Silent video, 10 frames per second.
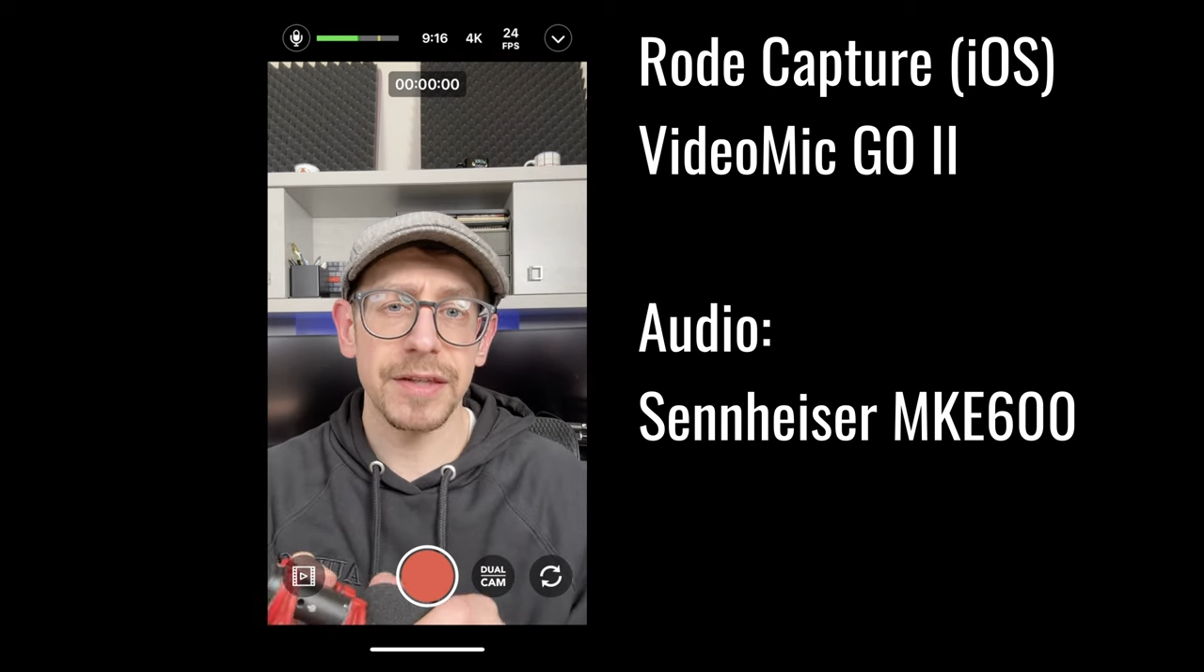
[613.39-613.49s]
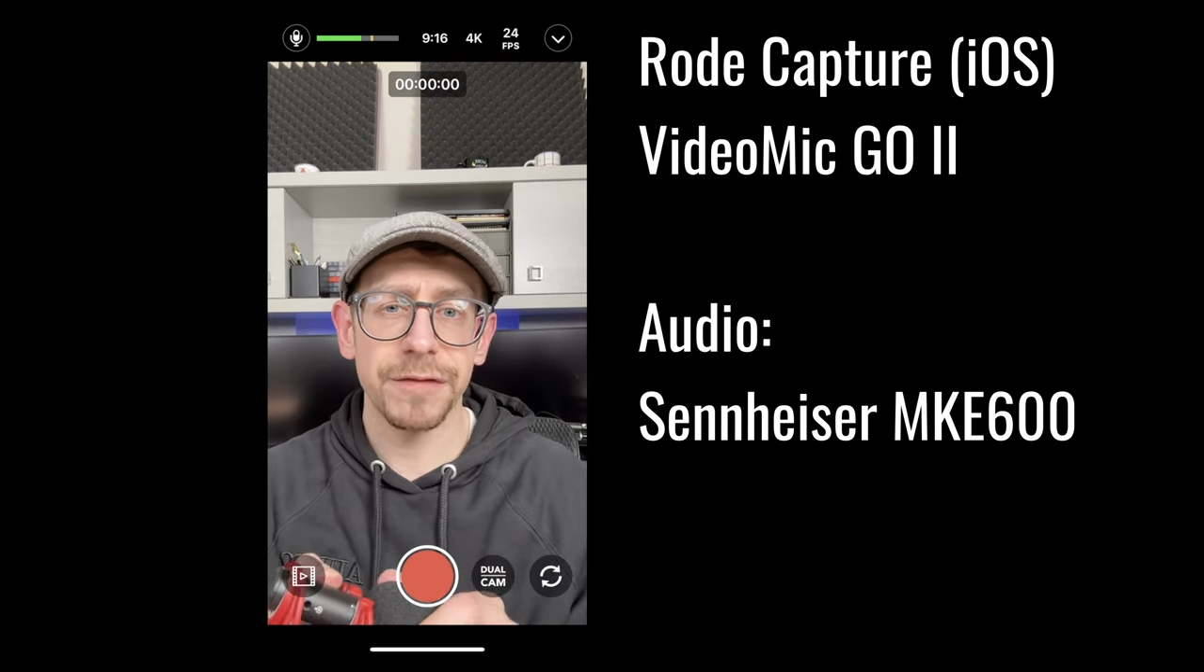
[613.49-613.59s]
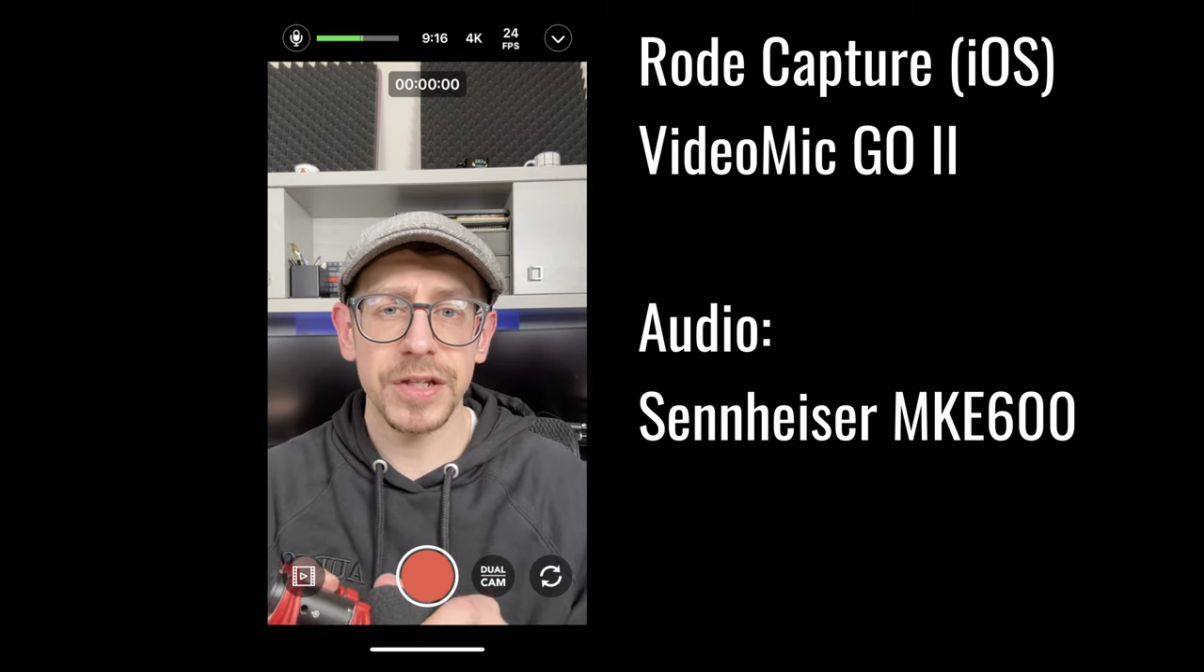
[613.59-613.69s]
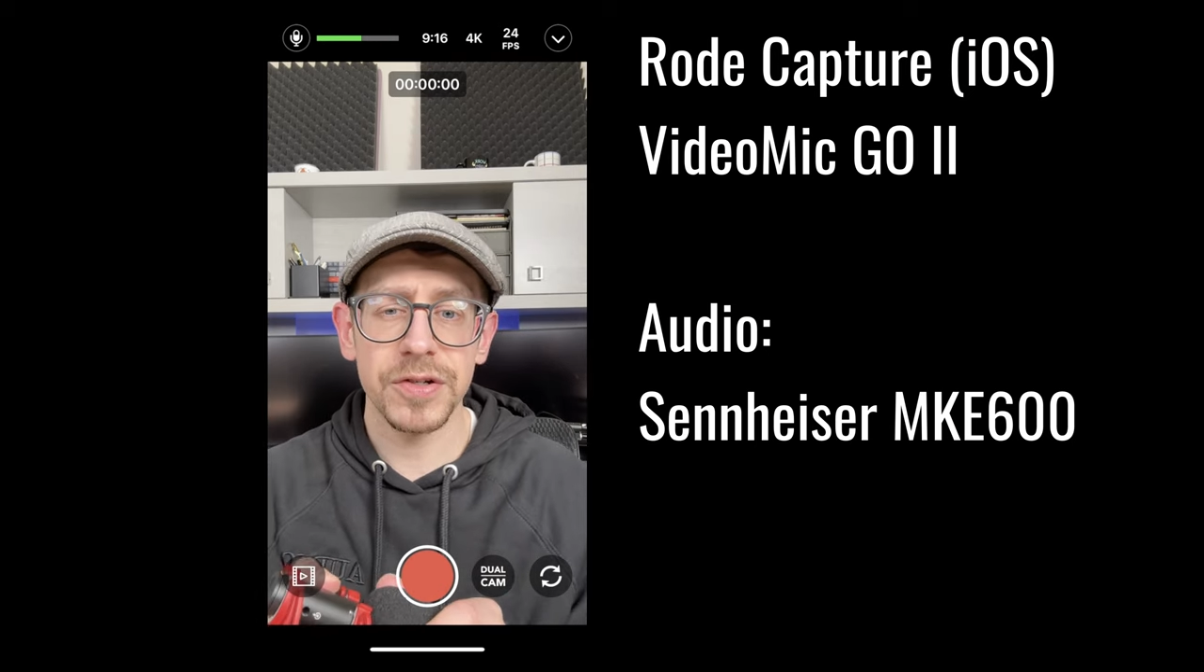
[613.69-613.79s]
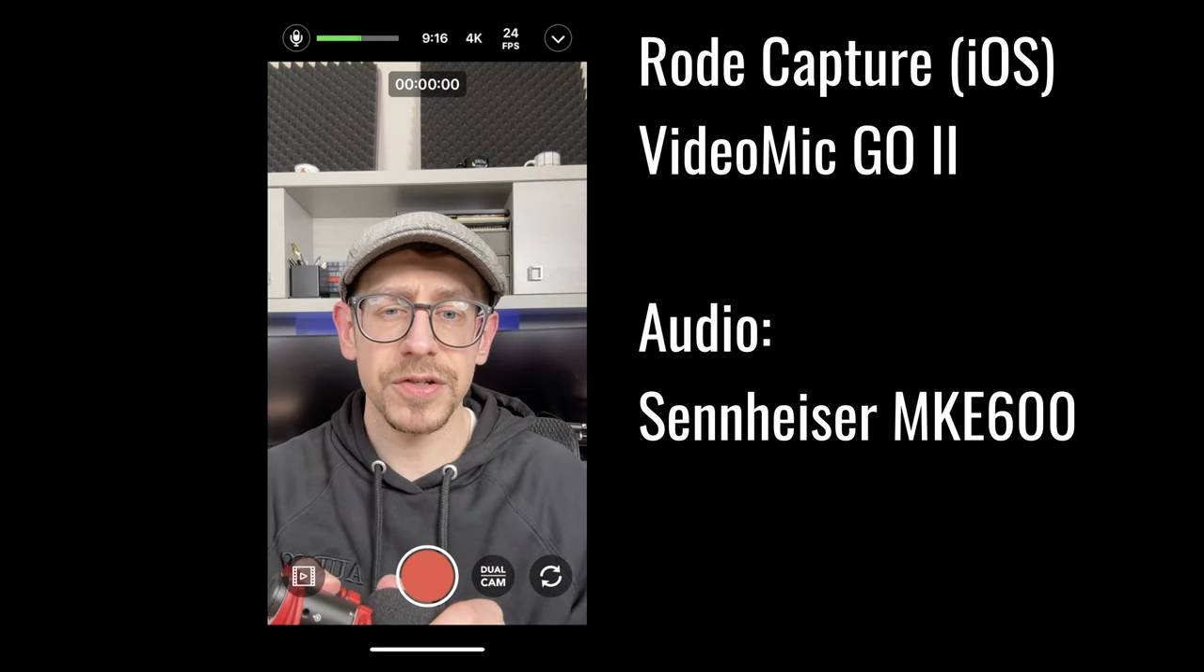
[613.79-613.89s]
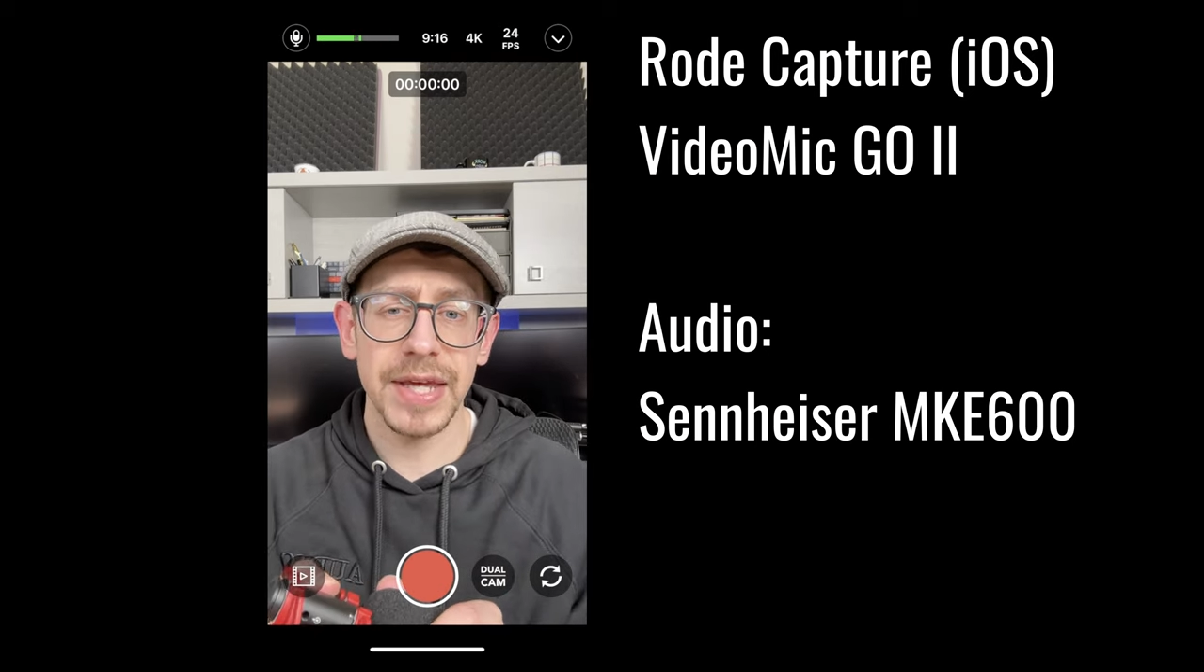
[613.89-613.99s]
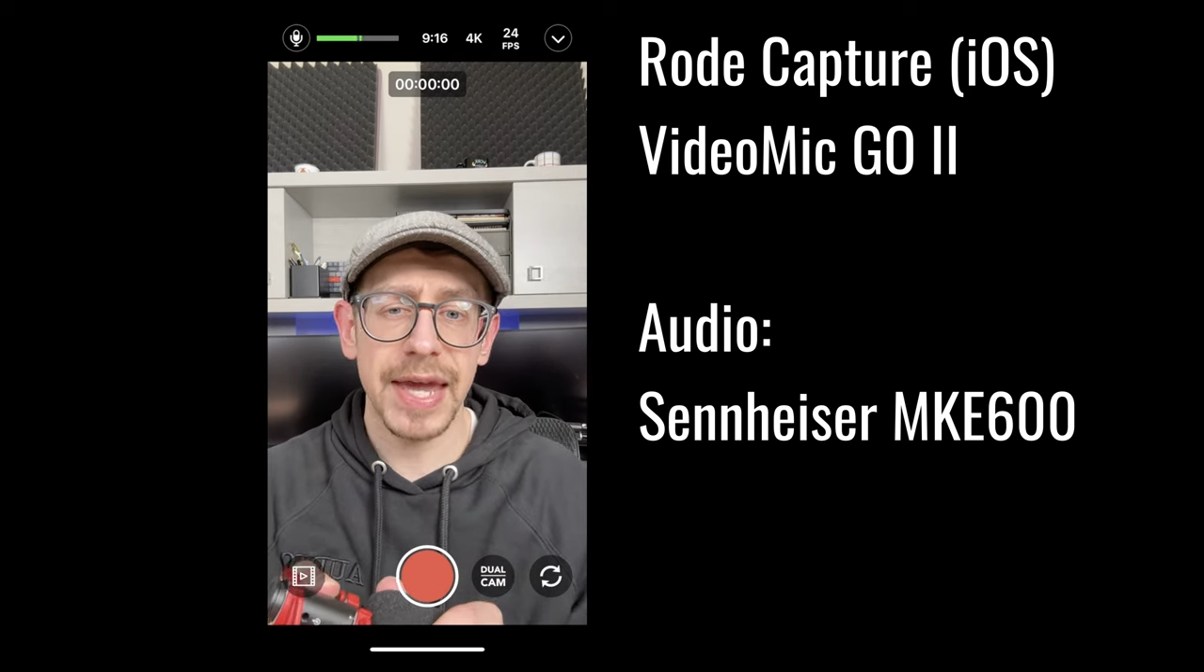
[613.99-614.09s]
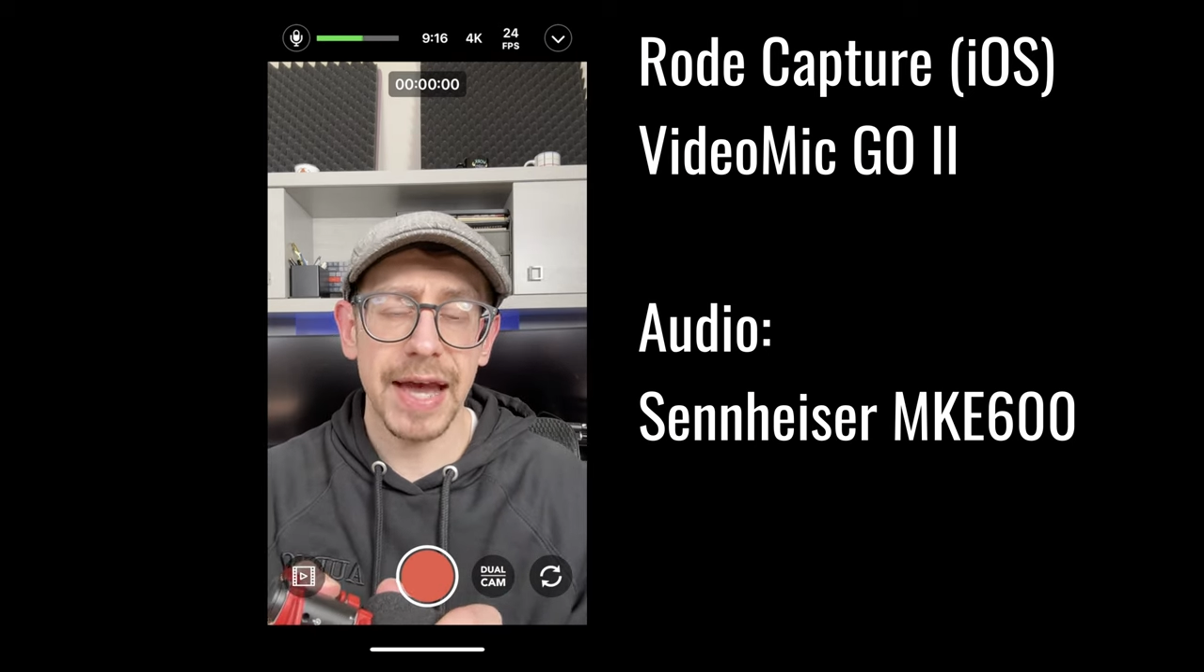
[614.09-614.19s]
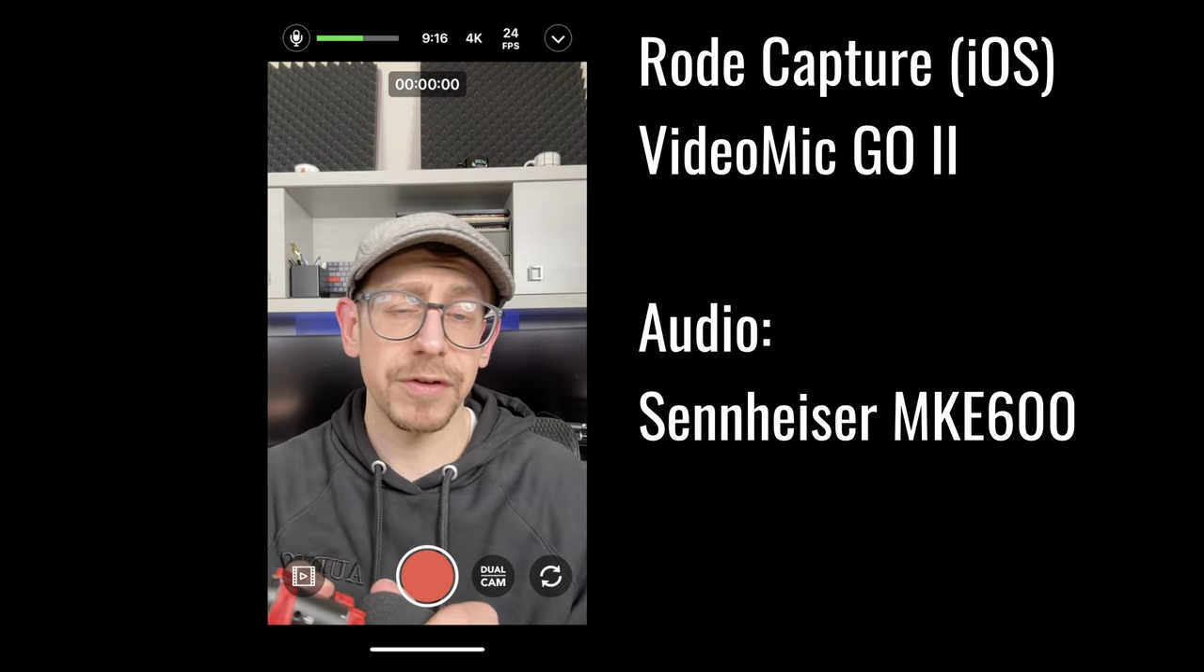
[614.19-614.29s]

features they have